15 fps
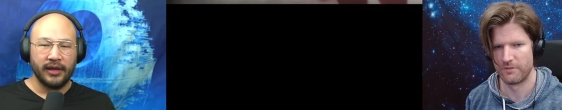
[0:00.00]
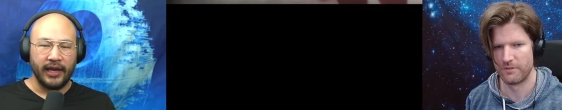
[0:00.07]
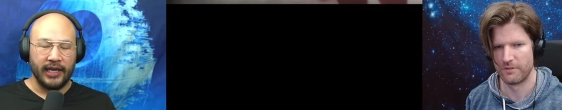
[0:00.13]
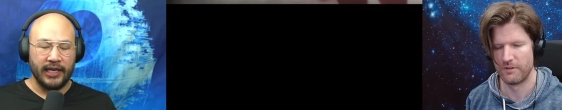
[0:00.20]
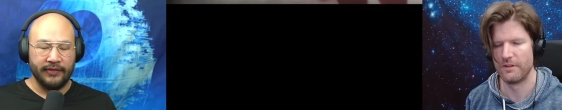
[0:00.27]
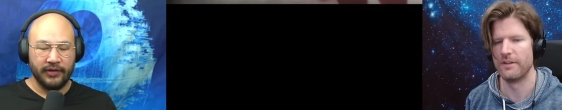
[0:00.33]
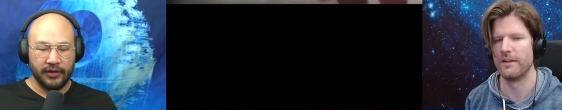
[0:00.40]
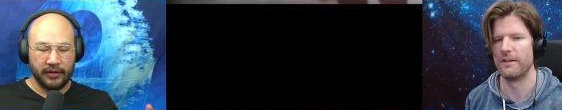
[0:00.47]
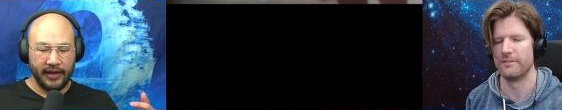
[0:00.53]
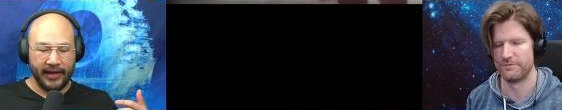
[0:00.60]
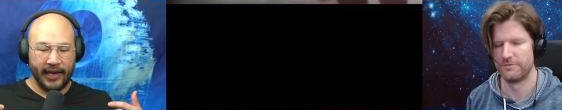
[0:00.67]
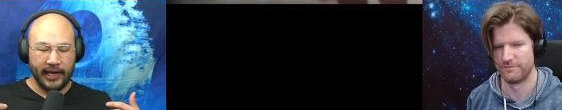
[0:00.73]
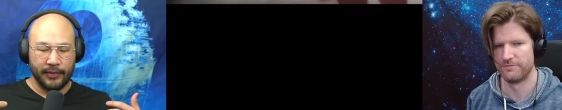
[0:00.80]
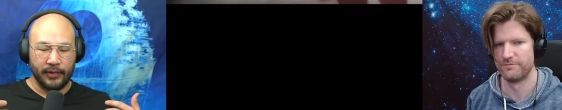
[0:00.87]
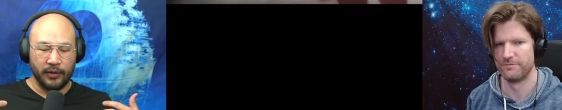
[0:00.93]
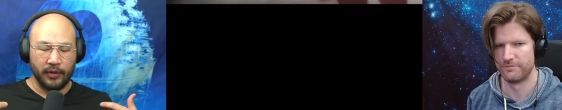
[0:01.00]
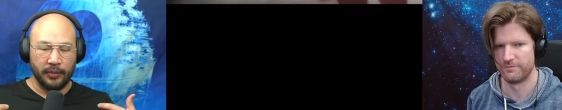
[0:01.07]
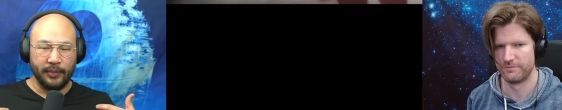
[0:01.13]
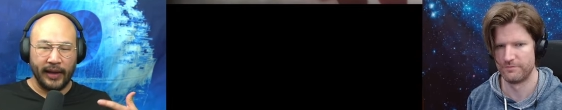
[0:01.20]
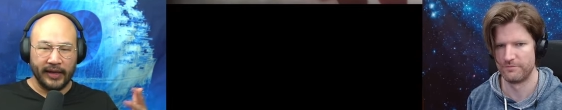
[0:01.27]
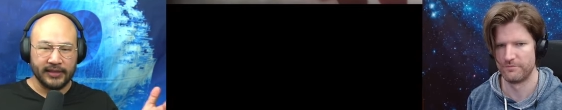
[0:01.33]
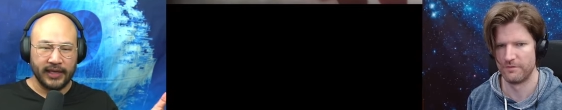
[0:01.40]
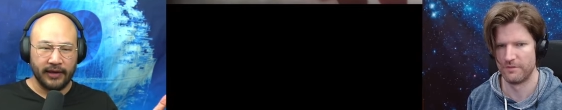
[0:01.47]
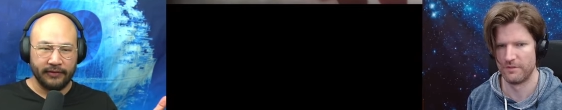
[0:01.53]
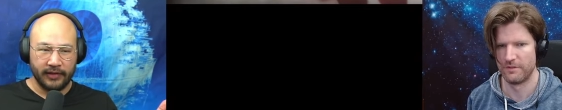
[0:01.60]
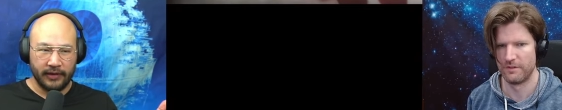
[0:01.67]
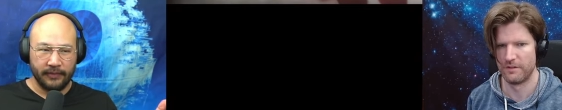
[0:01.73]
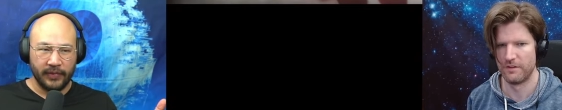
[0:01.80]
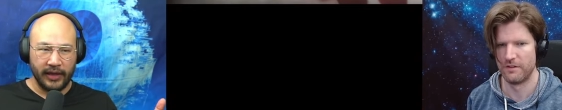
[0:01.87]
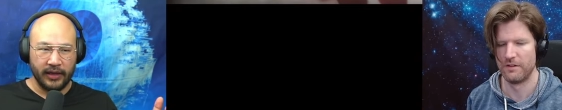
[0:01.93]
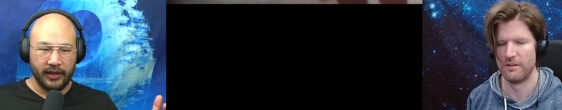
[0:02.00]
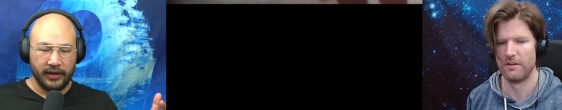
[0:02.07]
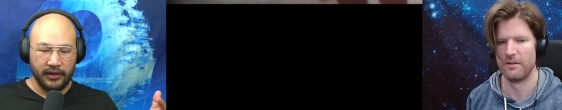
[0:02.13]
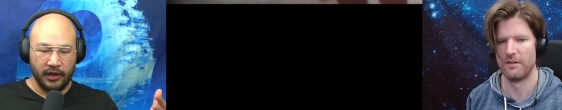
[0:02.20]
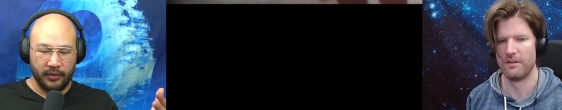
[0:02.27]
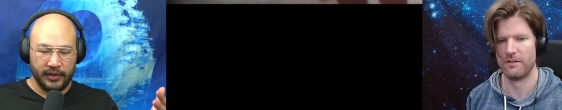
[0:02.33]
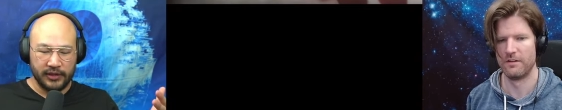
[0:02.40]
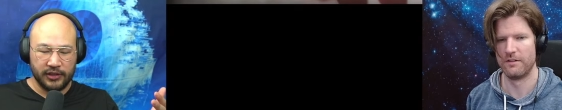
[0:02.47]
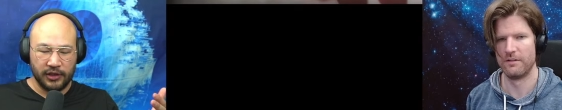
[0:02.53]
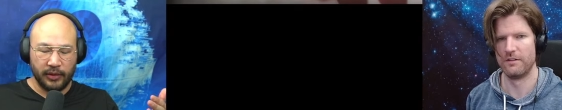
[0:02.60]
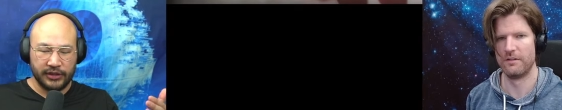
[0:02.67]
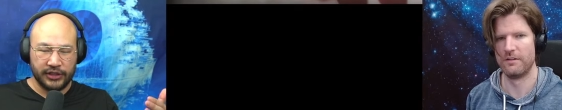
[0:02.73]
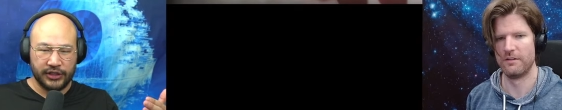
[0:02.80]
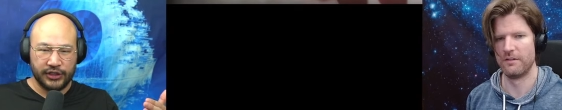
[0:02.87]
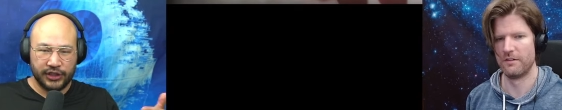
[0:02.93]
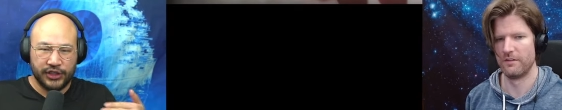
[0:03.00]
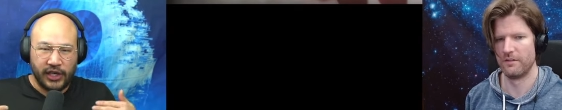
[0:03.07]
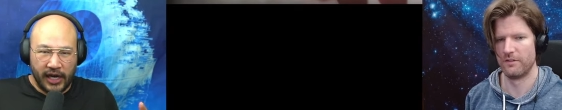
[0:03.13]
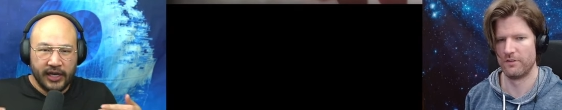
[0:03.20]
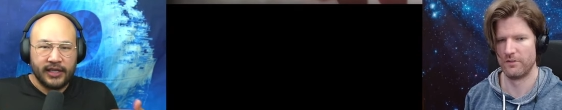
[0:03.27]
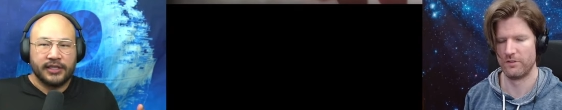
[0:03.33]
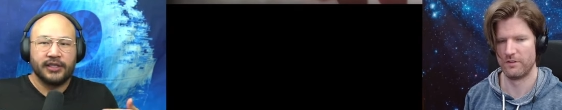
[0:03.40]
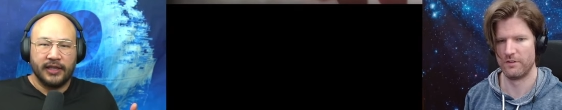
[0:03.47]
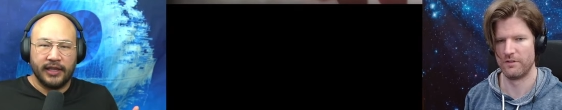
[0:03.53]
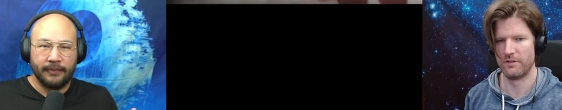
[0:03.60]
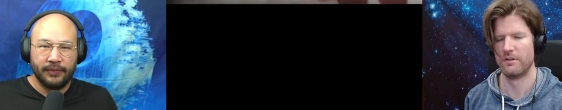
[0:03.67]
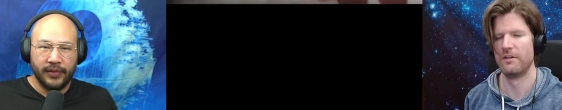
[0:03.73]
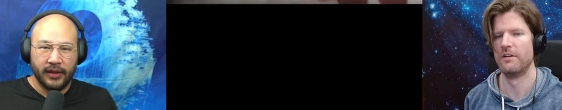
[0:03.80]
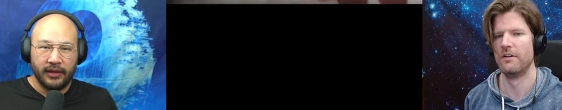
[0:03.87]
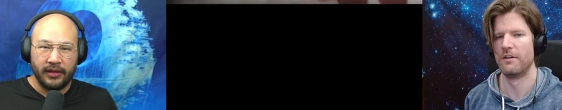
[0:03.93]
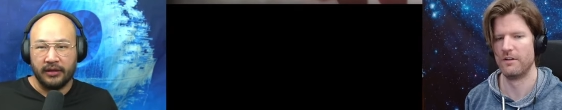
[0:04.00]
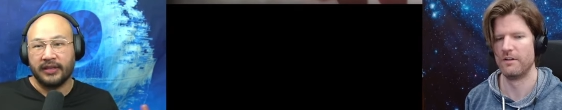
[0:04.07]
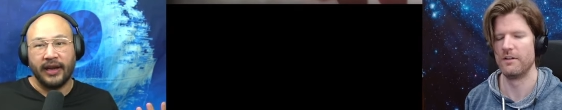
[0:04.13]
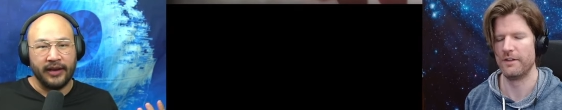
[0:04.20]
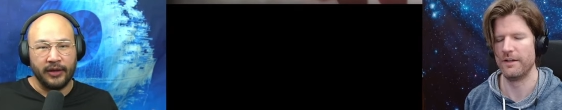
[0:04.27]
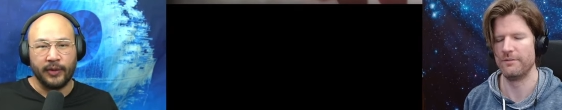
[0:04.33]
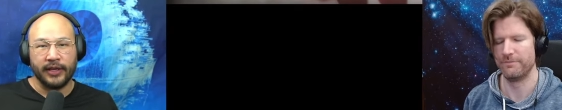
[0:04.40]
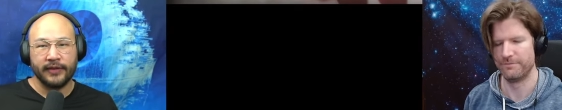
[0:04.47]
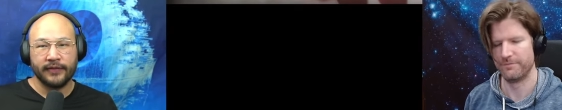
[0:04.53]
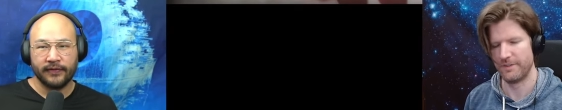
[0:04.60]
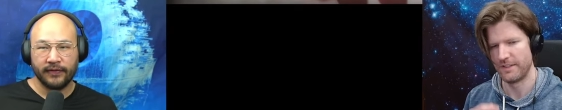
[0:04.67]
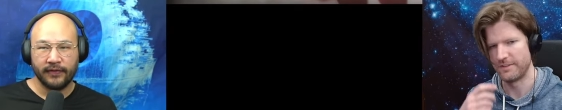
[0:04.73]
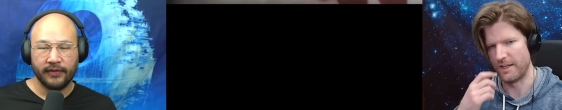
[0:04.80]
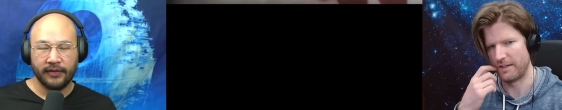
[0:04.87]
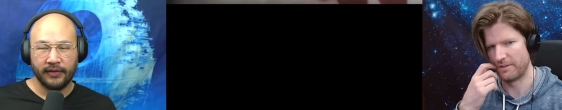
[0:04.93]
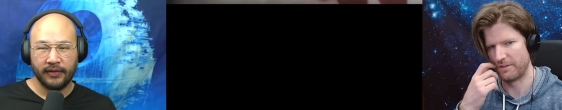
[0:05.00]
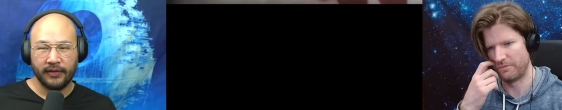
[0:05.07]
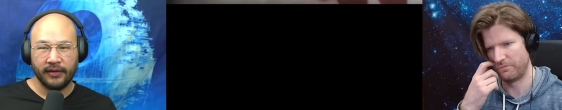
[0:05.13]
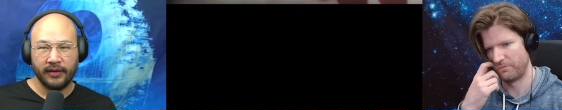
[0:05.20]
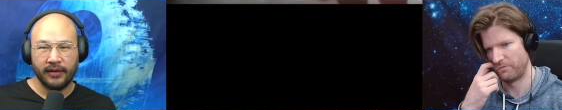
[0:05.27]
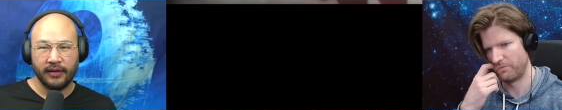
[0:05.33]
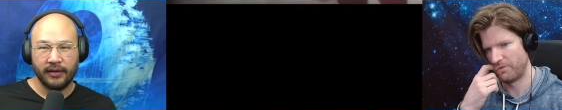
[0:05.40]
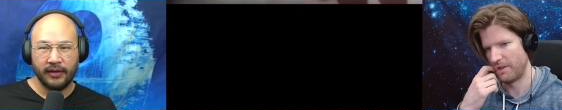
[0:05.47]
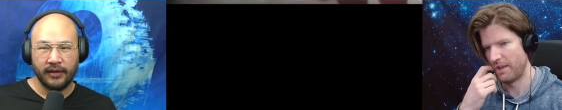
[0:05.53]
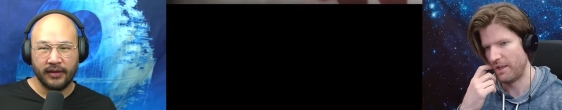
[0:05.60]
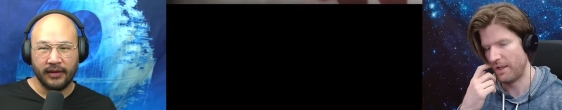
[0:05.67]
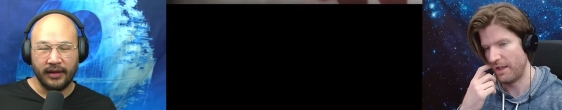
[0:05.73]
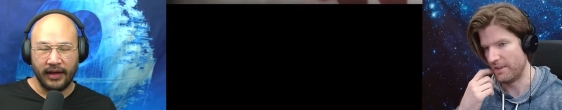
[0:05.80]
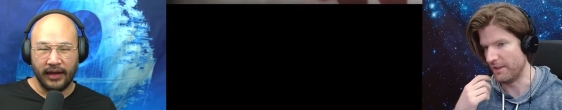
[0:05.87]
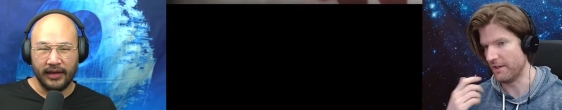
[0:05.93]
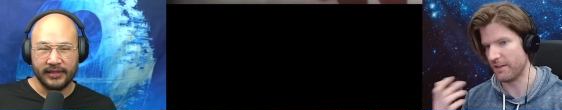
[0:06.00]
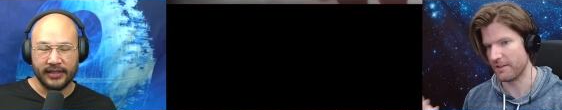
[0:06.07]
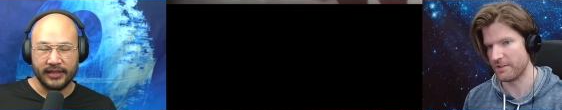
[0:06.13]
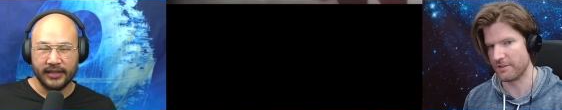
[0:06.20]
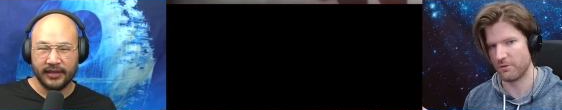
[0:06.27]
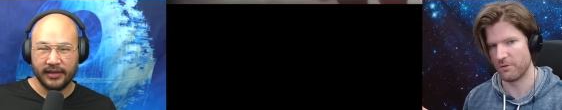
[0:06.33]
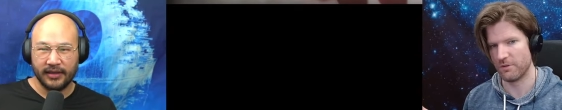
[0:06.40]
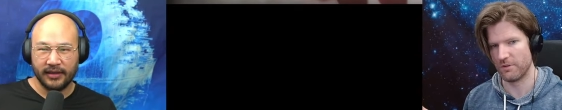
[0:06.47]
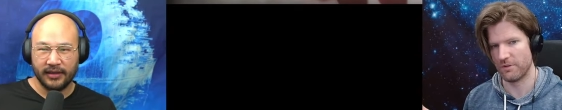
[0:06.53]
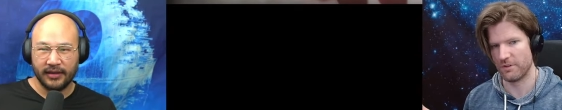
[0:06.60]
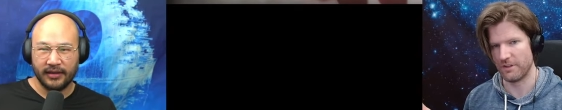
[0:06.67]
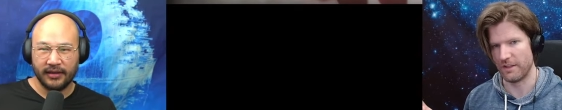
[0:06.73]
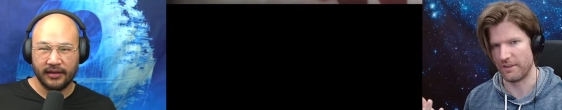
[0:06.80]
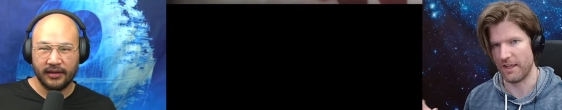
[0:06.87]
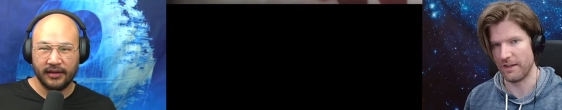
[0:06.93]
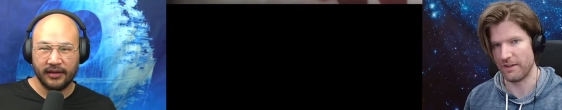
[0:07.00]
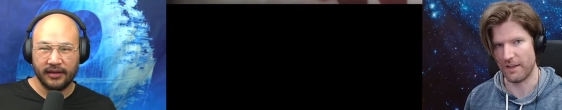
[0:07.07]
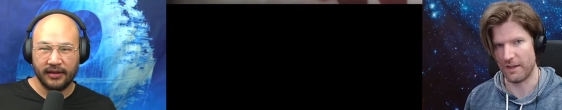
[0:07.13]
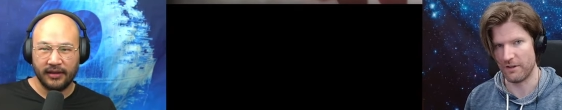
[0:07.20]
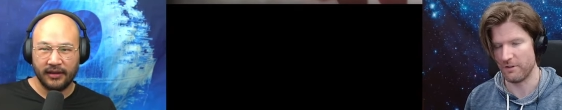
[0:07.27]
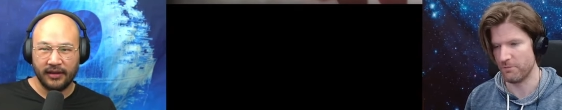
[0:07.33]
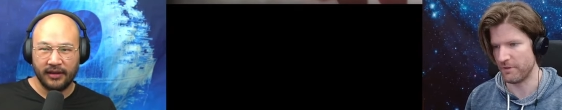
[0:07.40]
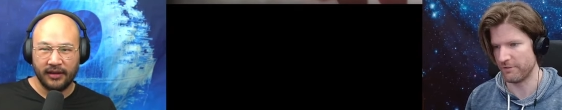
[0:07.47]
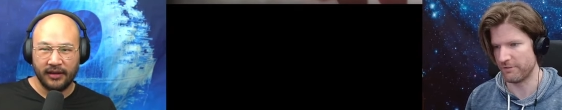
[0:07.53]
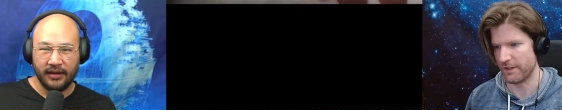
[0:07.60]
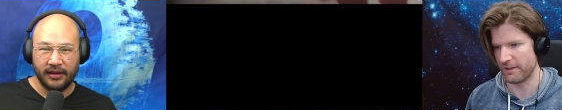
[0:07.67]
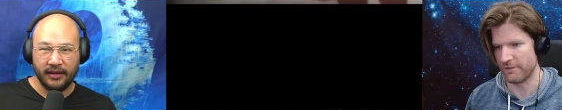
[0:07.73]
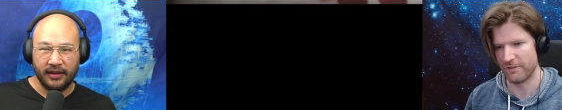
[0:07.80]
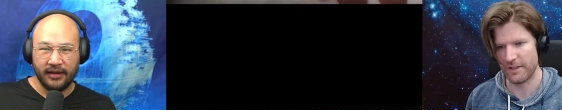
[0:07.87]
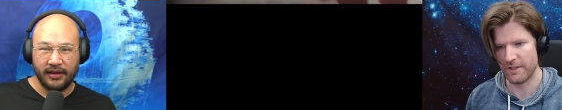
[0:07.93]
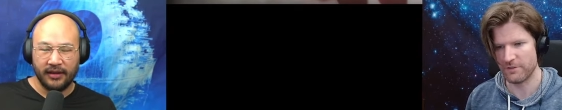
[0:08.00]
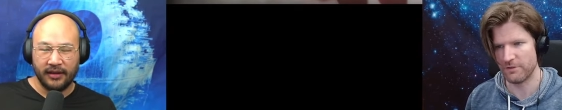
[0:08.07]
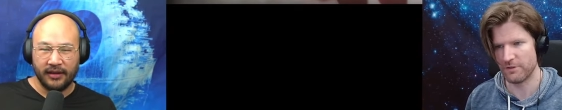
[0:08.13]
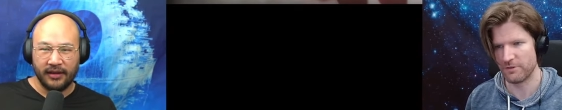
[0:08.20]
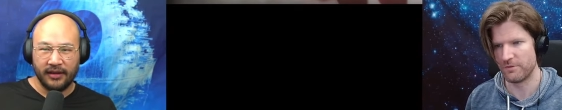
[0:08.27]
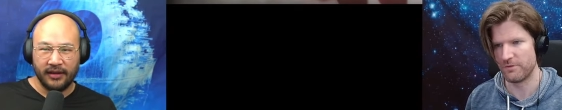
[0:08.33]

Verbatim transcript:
Speaker 1: and even yeah. though that cannonball will bounce off of them, like there'll be so much shock to them, they'll die. Yeah, exactly. And then I
Speaker 2: guess the, that that could be effective. I guess also if